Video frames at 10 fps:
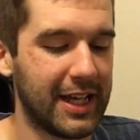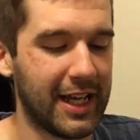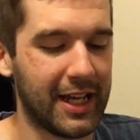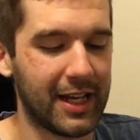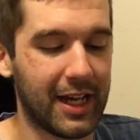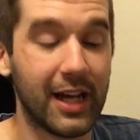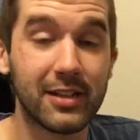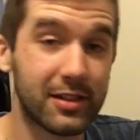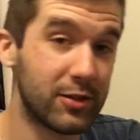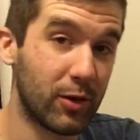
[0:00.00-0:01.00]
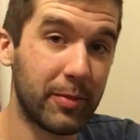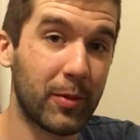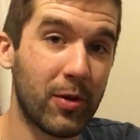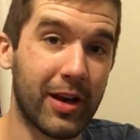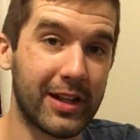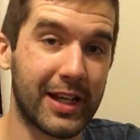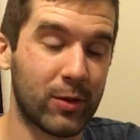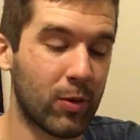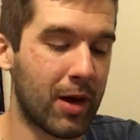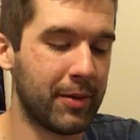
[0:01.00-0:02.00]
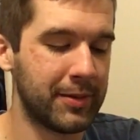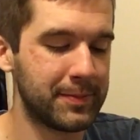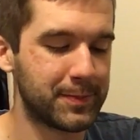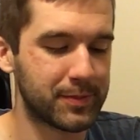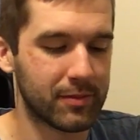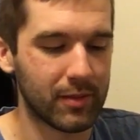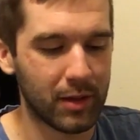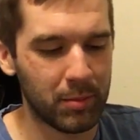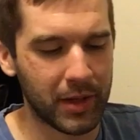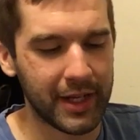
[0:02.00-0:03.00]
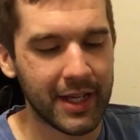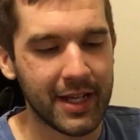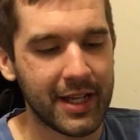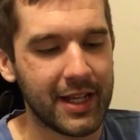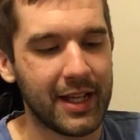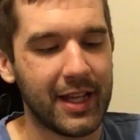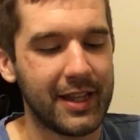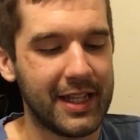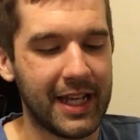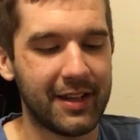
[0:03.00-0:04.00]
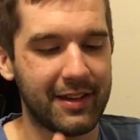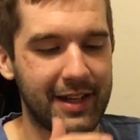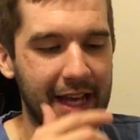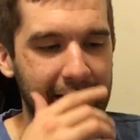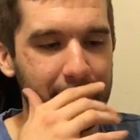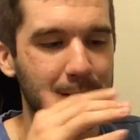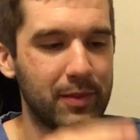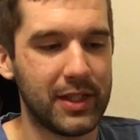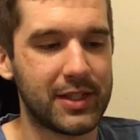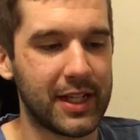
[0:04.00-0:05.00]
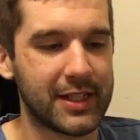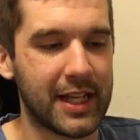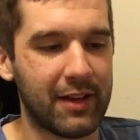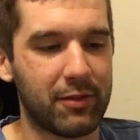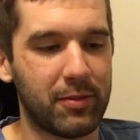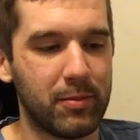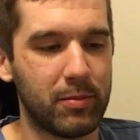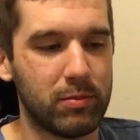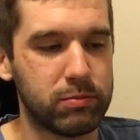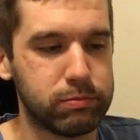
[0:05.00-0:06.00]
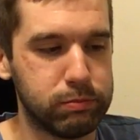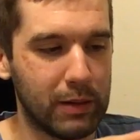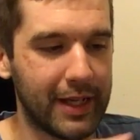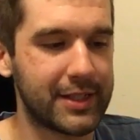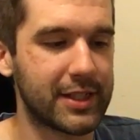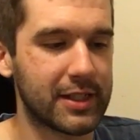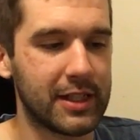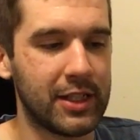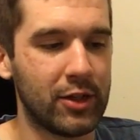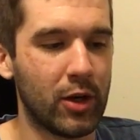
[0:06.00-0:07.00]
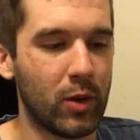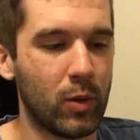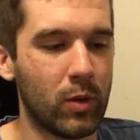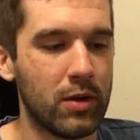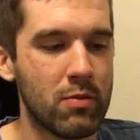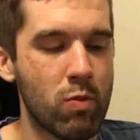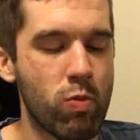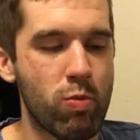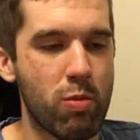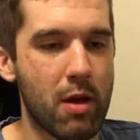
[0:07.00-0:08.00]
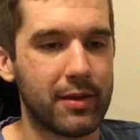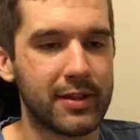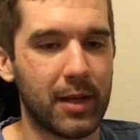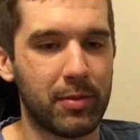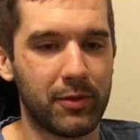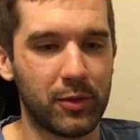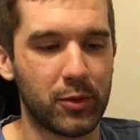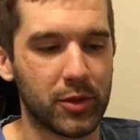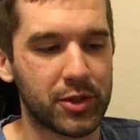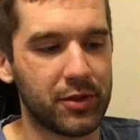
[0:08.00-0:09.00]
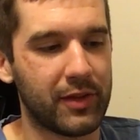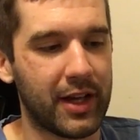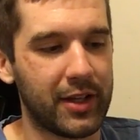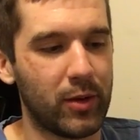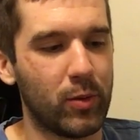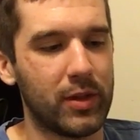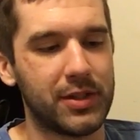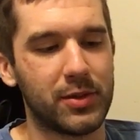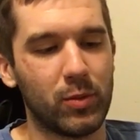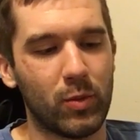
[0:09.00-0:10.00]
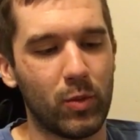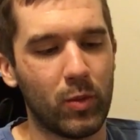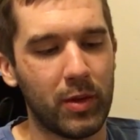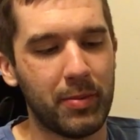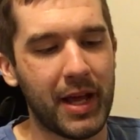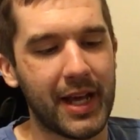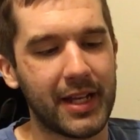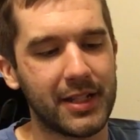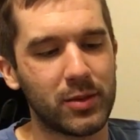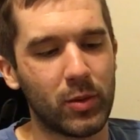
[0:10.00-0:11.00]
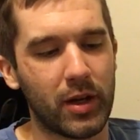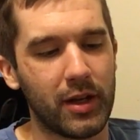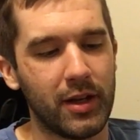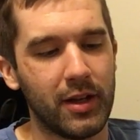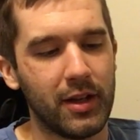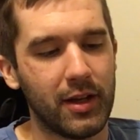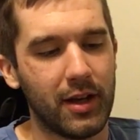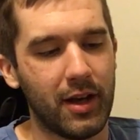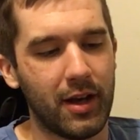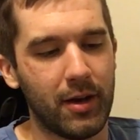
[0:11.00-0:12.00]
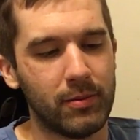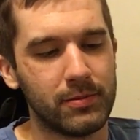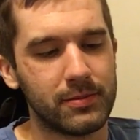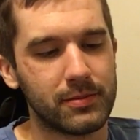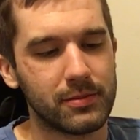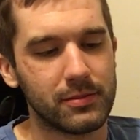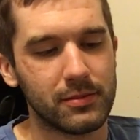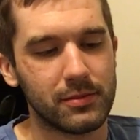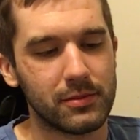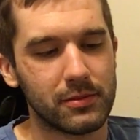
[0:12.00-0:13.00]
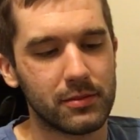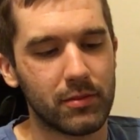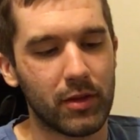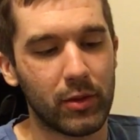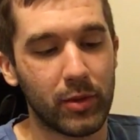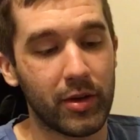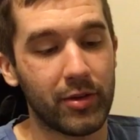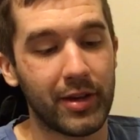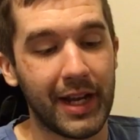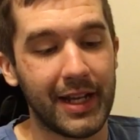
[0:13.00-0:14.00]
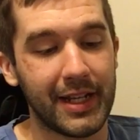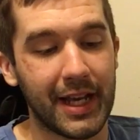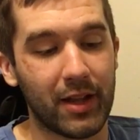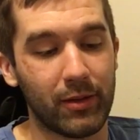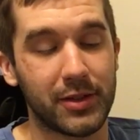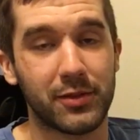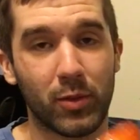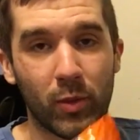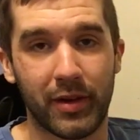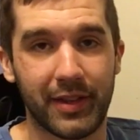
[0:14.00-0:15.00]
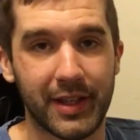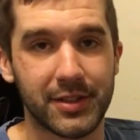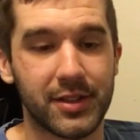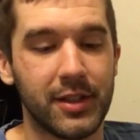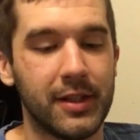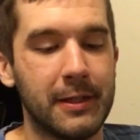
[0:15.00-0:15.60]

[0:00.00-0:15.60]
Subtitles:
And don't get me wrong, I like ramen, but at the end of the day, these things have basically no type of nutritional value. What is one packet is what? 380 calories for one of these.